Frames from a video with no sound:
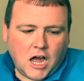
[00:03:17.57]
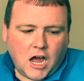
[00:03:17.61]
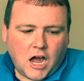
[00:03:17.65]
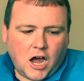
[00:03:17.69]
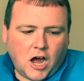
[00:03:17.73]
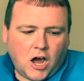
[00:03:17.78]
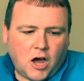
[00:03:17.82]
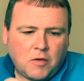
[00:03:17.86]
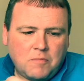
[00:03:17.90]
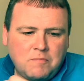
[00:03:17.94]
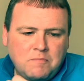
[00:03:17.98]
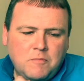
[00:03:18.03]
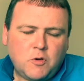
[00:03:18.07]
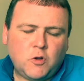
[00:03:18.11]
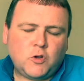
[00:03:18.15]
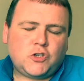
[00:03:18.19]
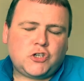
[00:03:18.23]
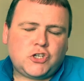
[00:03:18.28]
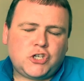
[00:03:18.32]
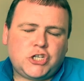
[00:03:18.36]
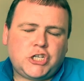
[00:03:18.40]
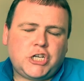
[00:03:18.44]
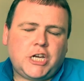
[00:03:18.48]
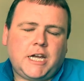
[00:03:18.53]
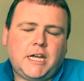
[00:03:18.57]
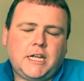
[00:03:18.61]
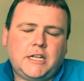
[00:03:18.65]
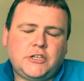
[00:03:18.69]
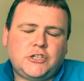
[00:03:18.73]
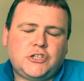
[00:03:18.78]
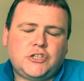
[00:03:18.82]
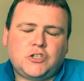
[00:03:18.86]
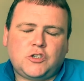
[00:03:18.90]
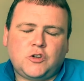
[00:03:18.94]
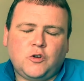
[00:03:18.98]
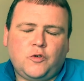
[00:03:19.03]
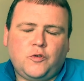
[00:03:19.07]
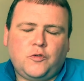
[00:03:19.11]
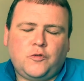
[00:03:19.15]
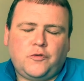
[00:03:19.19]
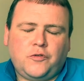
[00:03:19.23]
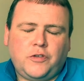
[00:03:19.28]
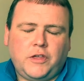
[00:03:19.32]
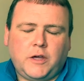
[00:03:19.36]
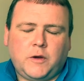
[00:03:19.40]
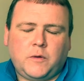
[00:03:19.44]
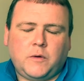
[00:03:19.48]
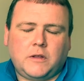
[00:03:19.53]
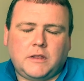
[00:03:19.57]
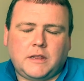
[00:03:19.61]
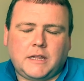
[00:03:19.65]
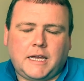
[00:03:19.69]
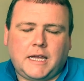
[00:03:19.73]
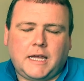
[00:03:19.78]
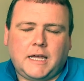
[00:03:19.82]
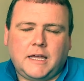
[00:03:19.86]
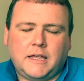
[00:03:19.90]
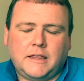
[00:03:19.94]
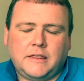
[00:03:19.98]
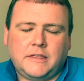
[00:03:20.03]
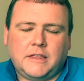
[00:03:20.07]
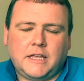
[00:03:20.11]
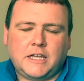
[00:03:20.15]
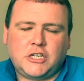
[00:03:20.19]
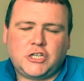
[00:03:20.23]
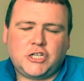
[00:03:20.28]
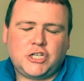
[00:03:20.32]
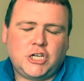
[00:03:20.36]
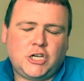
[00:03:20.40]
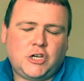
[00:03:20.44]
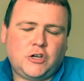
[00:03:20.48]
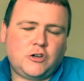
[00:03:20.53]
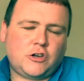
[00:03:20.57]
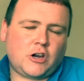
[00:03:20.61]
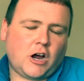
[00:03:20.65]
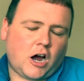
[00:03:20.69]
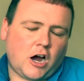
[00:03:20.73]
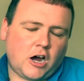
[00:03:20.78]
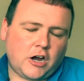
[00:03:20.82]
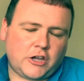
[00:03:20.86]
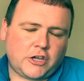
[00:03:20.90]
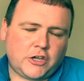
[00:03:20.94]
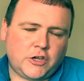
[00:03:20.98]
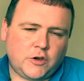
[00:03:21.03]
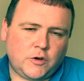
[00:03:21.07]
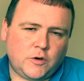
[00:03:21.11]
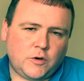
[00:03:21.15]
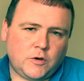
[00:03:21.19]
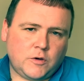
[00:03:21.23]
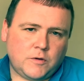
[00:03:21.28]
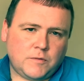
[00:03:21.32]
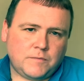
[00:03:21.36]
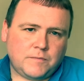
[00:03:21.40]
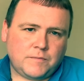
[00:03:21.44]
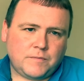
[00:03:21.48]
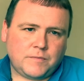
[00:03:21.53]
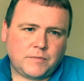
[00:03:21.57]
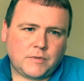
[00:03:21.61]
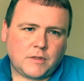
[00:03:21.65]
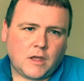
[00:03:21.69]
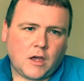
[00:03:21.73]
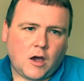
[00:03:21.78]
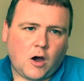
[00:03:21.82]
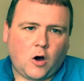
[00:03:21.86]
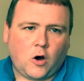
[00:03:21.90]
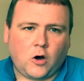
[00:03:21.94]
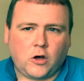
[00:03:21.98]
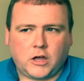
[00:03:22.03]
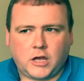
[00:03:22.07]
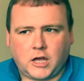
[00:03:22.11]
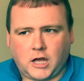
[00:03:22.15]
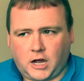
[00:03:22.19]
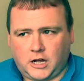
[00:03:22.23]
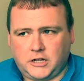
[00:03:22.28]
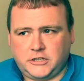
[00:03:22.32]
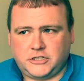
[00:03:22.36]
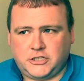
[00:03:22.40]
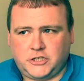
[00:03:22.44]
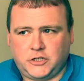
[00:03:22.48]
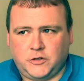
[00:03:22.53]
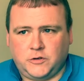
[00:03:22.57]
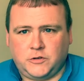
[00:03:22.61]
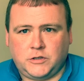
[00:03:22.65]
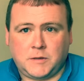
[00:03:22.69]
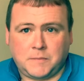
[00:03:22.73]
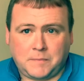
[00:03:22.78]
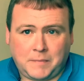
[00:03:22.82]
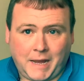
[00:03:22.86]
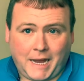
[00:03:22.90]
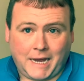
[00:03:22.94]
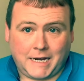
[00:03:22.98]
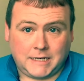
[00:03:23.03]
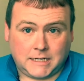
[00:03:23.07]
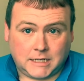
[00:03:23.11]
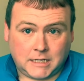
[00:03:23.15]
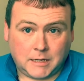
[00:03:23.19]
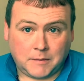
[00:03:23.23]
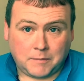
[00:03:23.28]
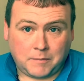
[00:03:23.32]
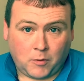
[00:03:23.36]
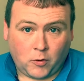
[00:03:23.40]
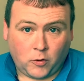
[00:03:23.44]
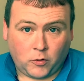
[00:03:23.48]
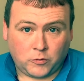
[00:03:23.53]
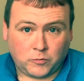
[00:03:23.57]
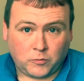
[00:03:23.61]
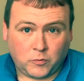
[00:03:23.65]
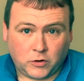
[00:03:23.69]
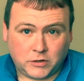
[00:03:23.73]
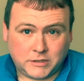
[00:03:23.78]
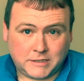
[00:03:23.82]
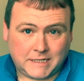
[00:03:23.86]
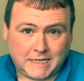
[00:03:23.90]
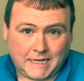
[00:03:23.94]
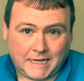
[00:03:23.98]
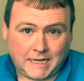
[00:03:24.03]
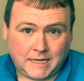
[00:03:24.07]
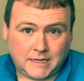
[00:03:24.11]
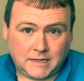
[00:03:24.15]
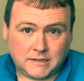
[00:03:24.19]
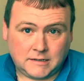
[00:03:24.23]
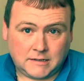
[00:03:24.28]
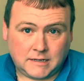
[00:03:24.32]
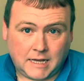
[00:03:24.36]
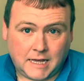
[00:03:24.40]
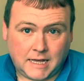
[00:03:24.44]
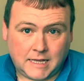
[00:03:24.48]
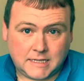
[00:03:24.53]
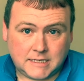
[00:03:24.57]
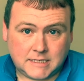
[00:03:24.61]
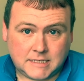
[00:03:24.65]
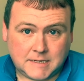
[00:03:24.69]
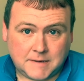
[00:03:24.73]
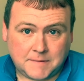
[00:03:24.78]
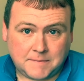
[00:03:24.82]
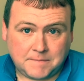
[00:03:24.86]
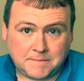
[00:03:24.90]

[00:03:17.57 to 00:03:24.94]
Her moods change so frequently that she could hug you or cut you depending upon what day it is.